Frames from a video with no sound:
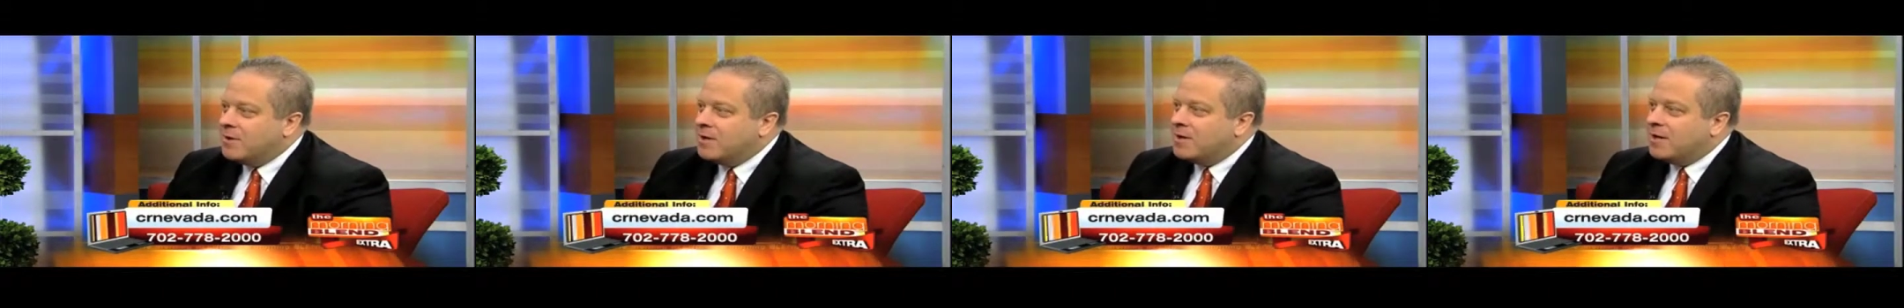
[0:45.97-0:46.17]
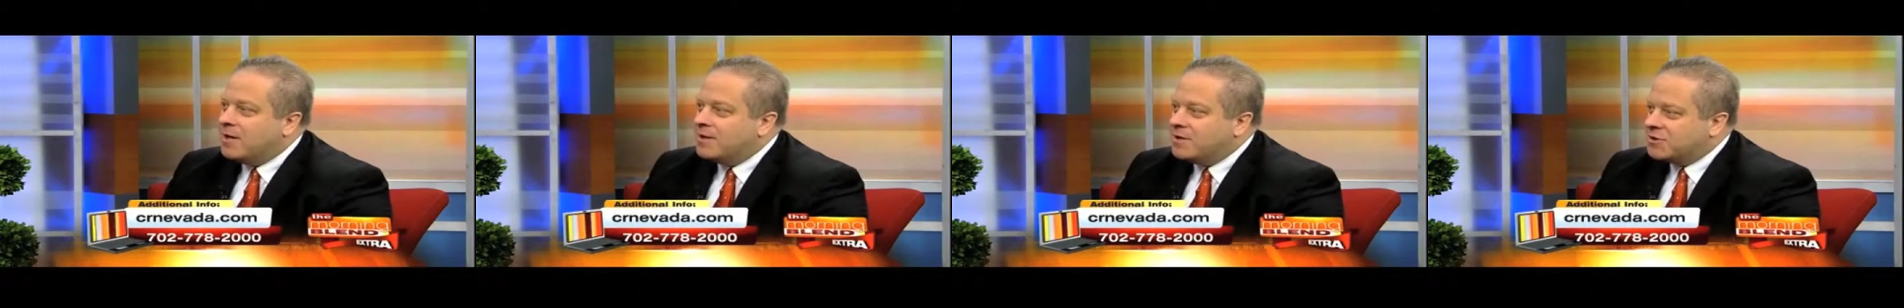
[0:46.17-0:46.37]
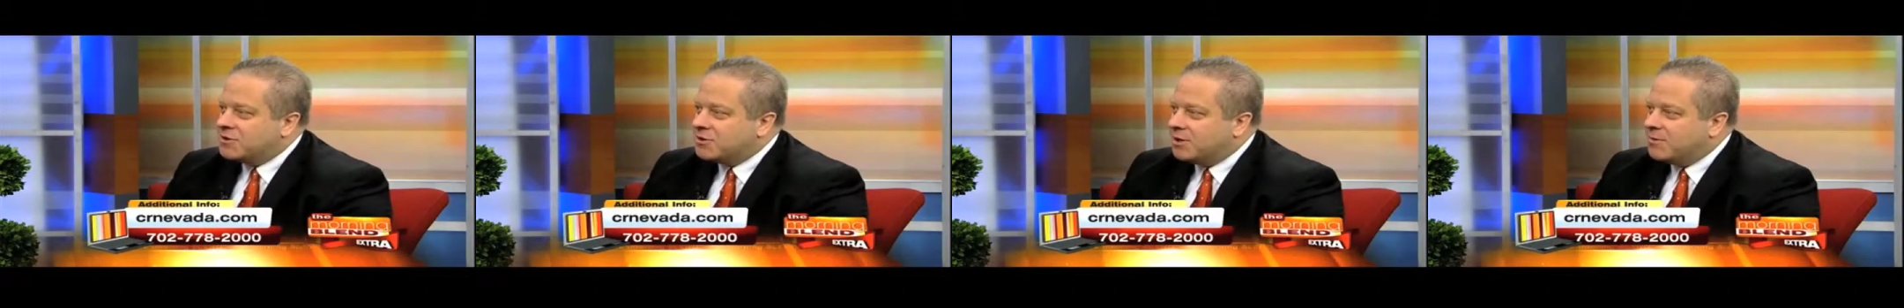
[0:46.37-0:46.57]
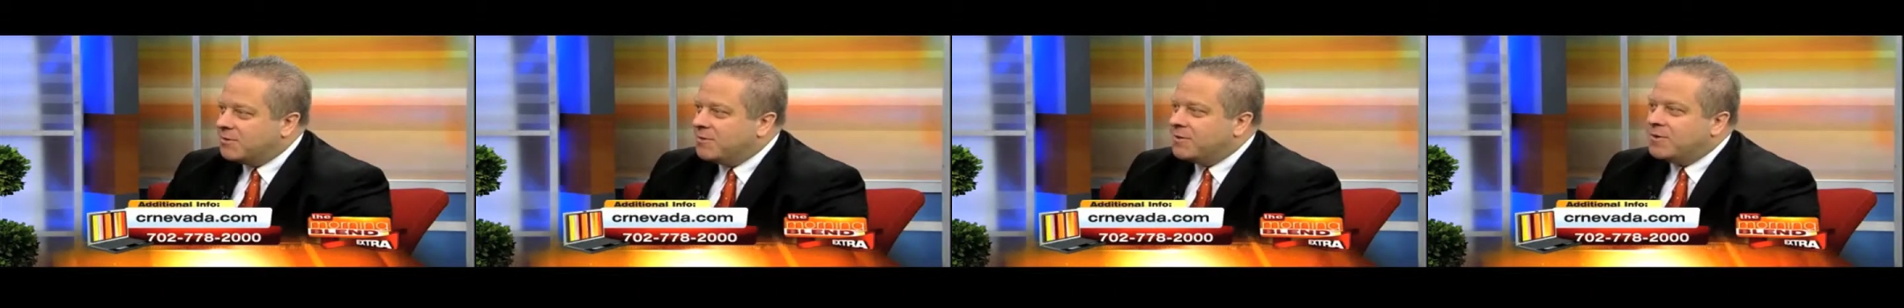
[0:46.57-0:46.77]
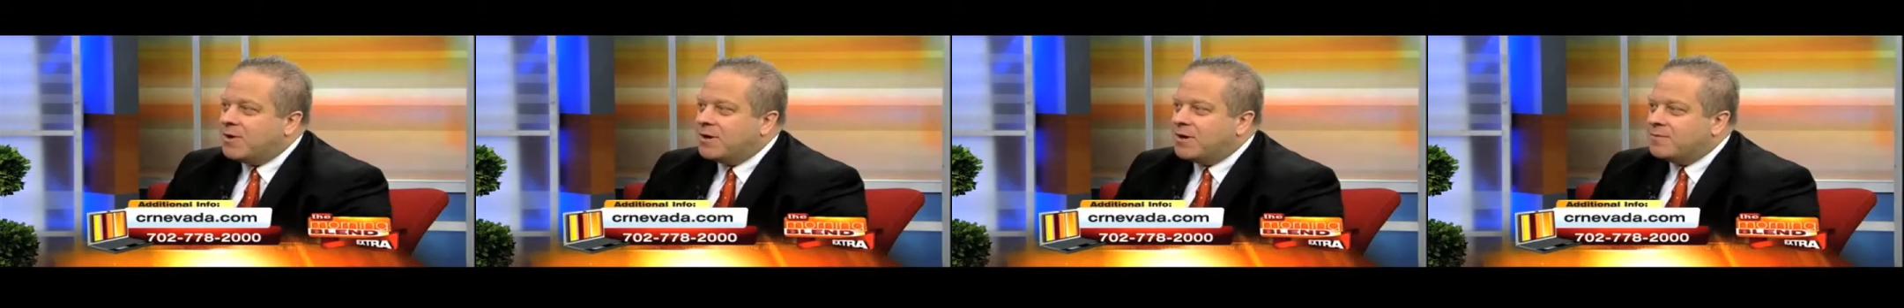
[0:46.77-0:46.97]
Initially, we
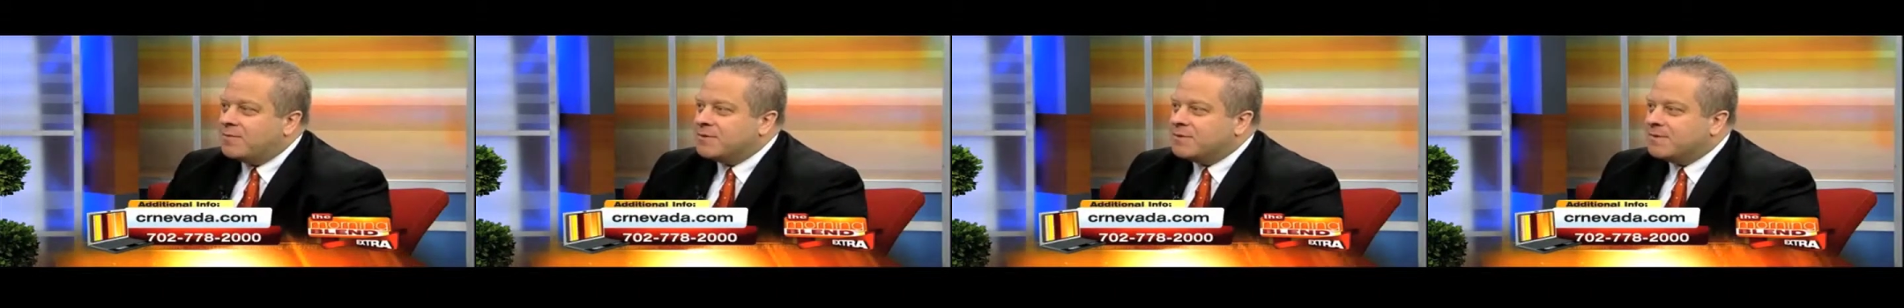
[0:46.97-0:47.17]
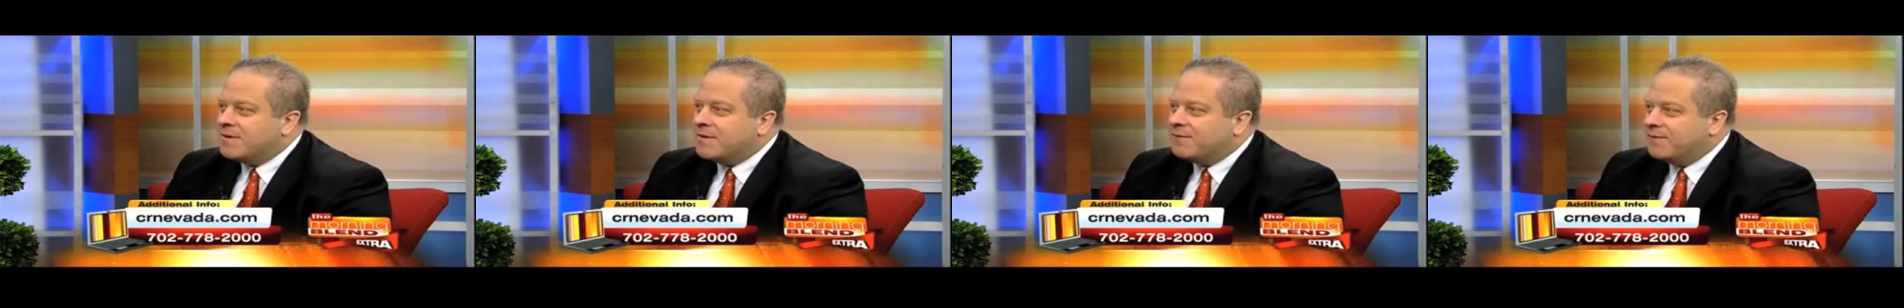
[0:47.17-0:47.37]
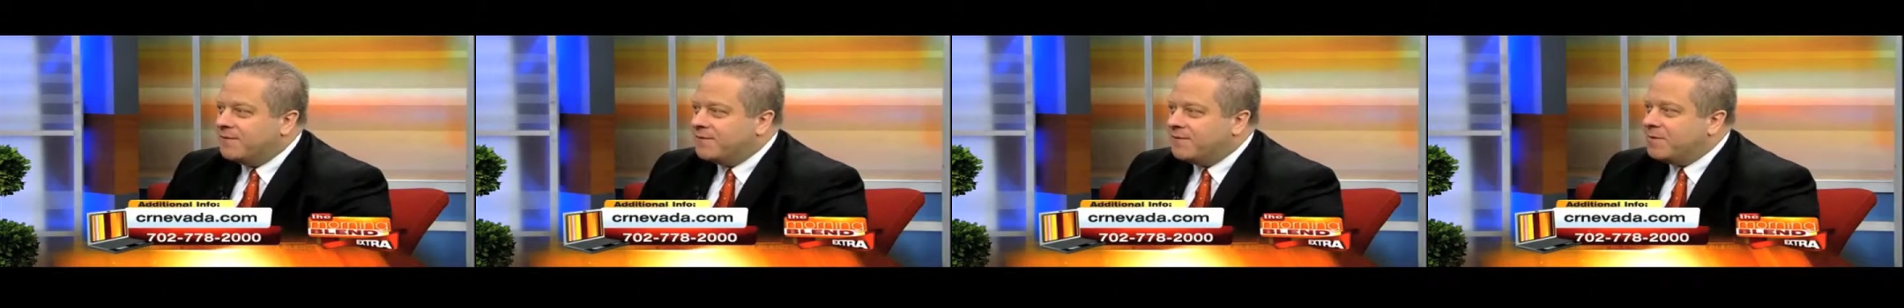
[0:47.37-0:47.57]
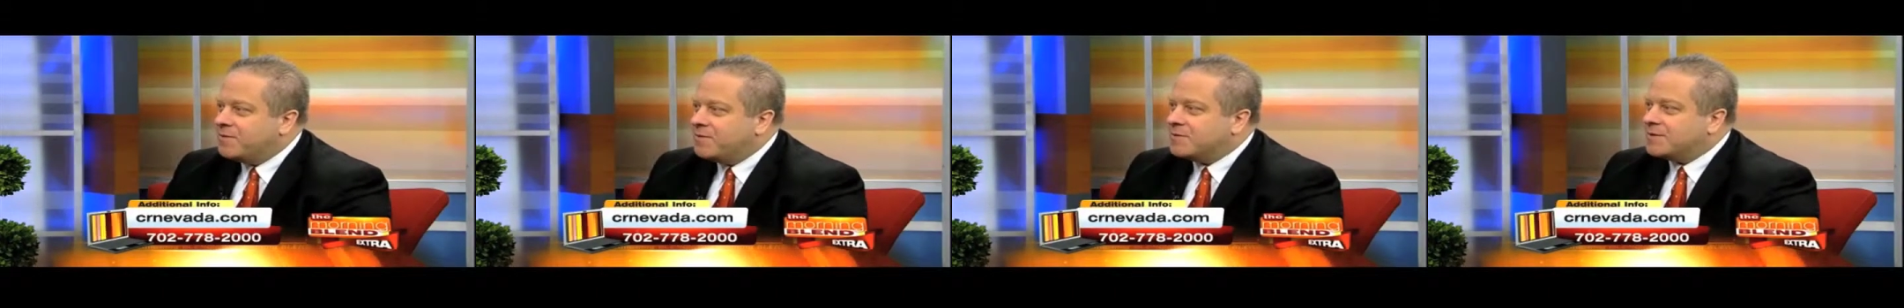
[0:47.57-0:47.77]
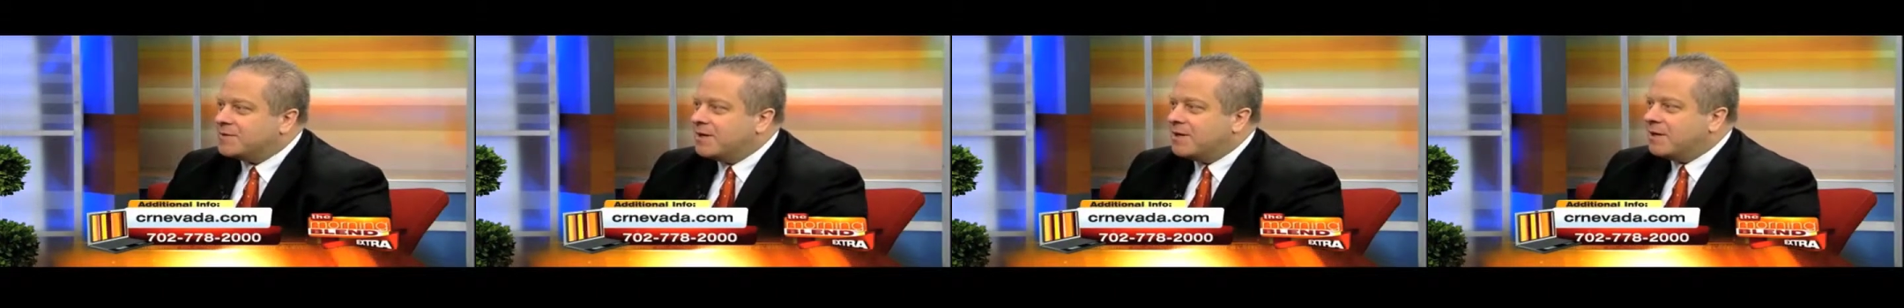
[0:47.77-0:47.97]
thought it was about
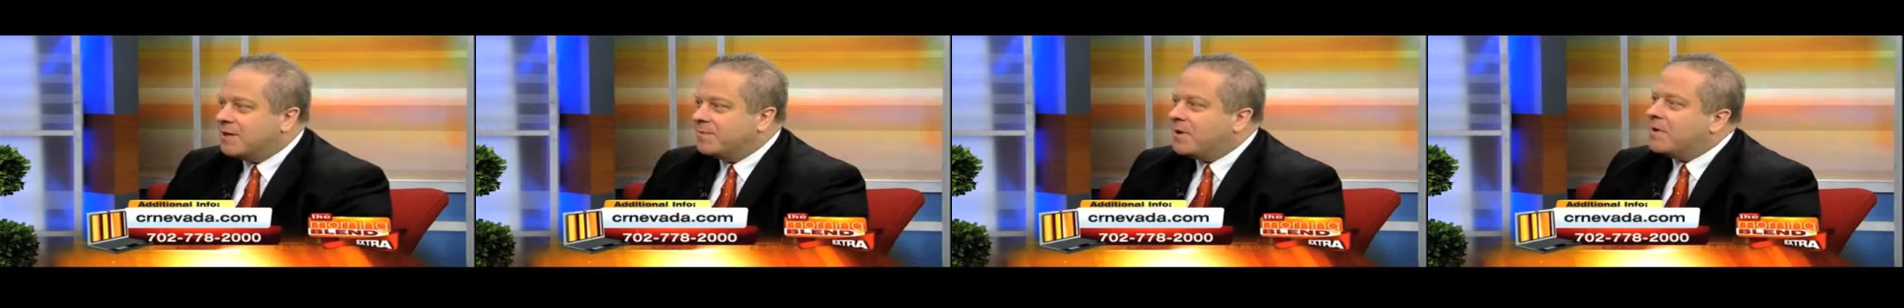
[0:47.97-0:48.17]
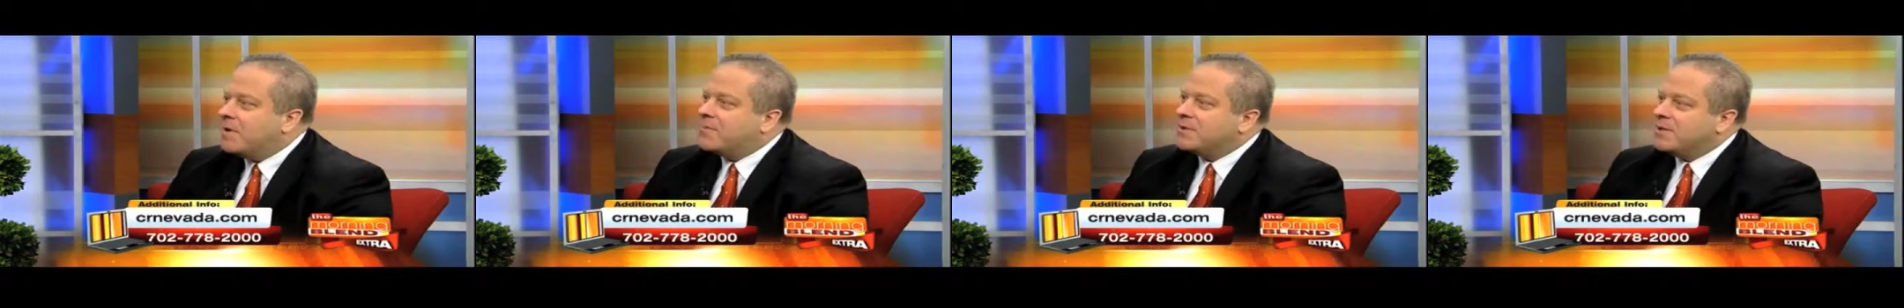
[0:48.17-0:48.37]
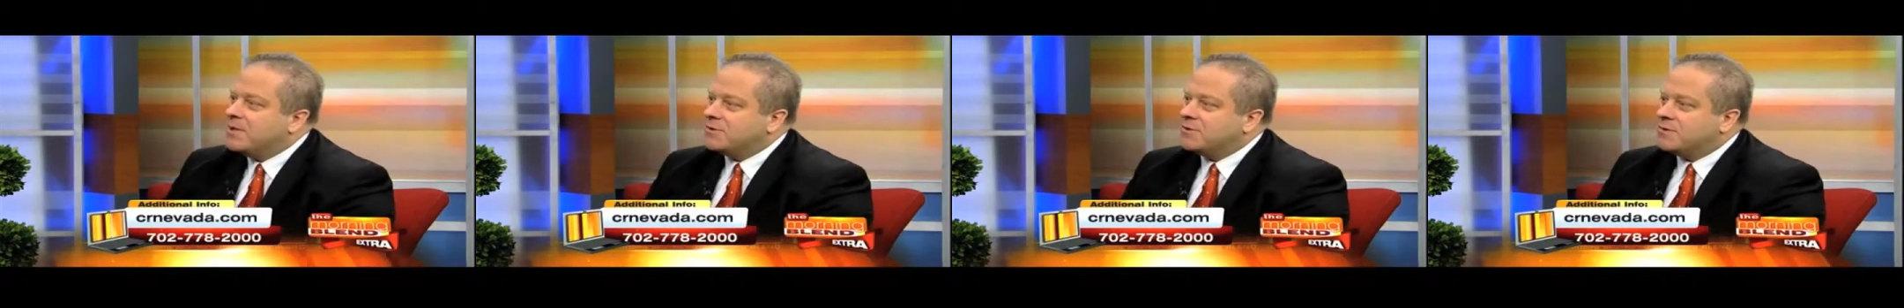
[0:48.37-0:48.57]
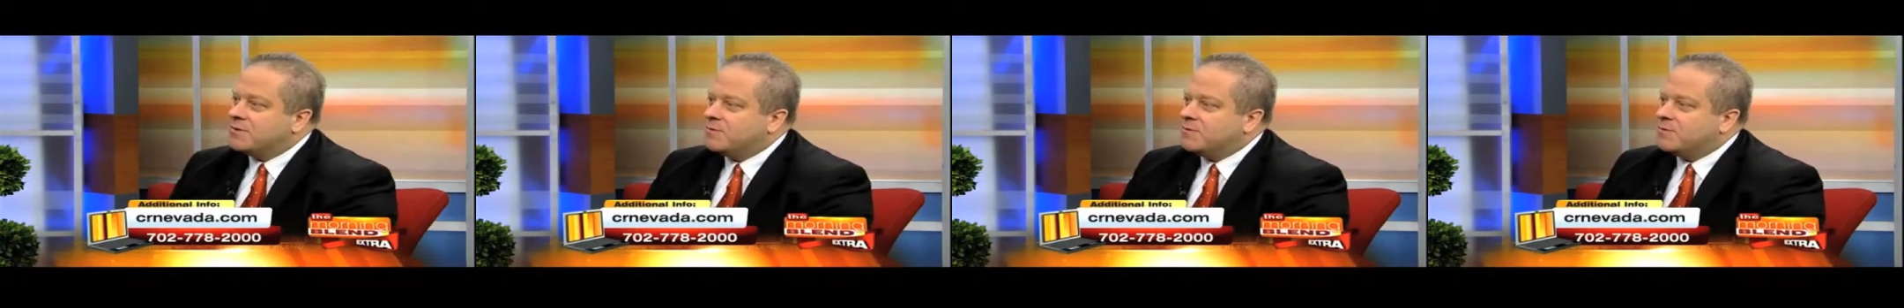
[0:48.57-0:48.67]
50% of the population